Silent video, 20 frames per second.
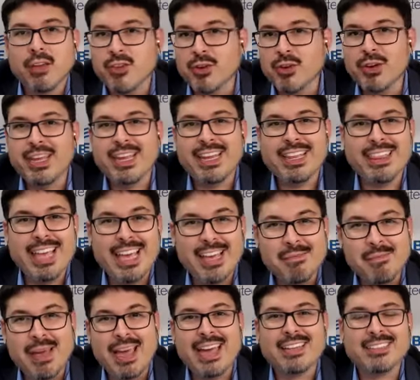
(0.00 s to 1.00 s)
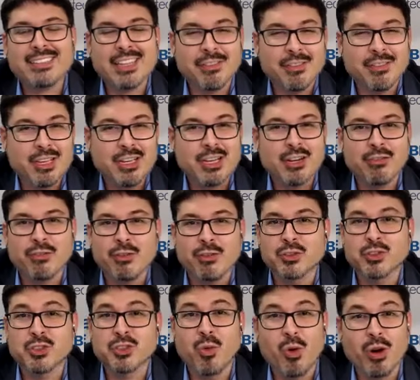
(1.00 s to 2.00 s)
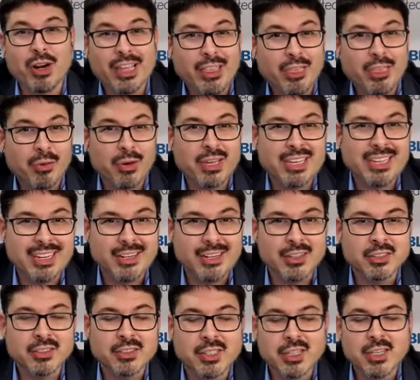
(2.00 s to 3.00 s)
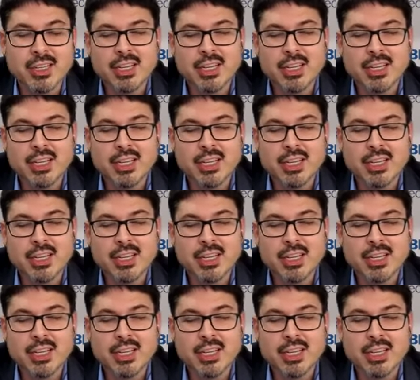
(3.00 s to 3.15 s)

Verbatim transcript: you're hitting that max every year for 23 years,